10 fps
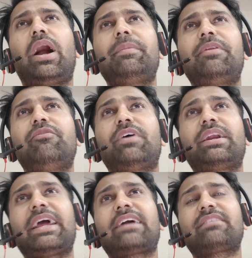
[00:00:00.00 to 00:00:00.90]
I mean
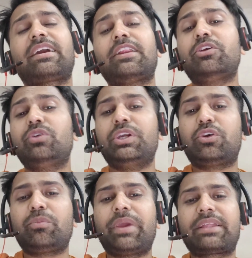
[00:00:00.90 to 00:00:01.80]
what exactly you need
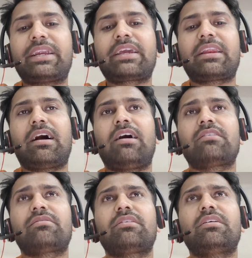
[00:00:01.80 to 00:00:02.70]
to make that class,